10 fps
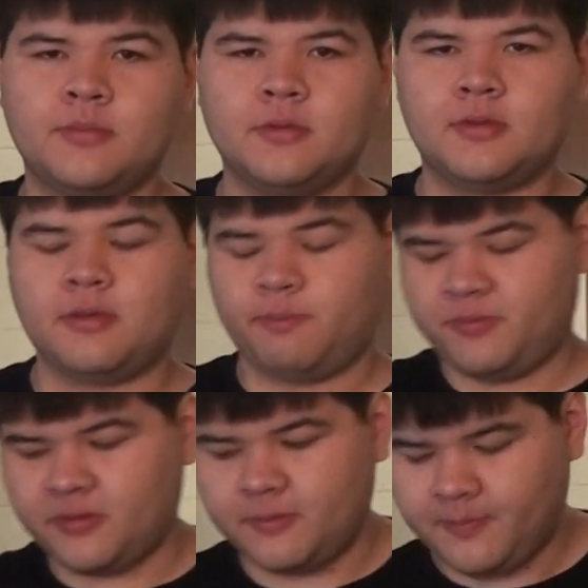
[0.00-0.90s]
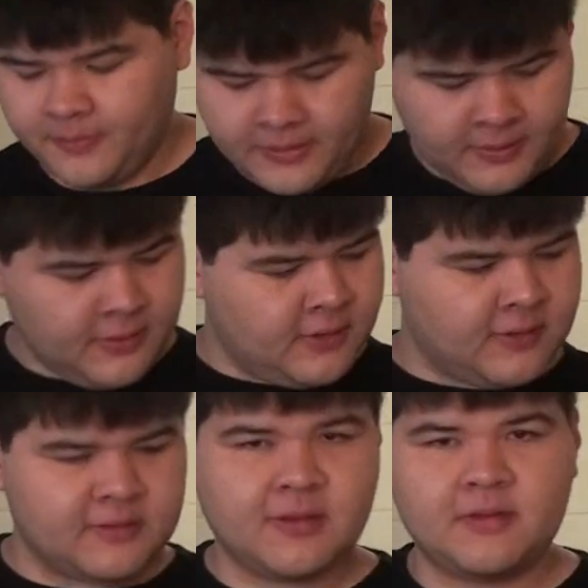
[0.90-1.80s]
Okay, so
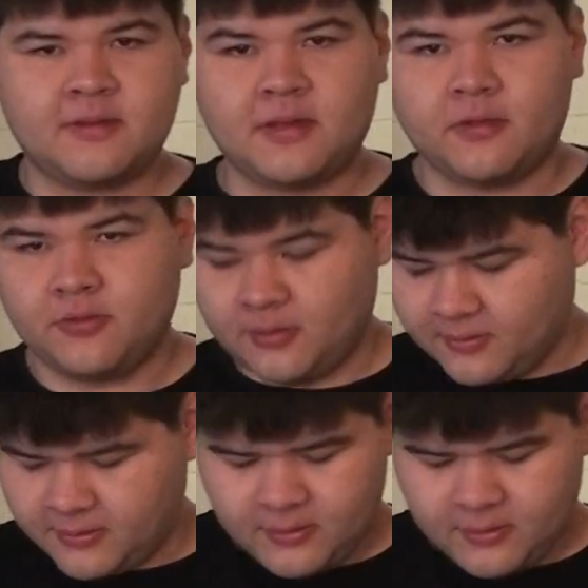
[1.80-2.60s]
side style tricks.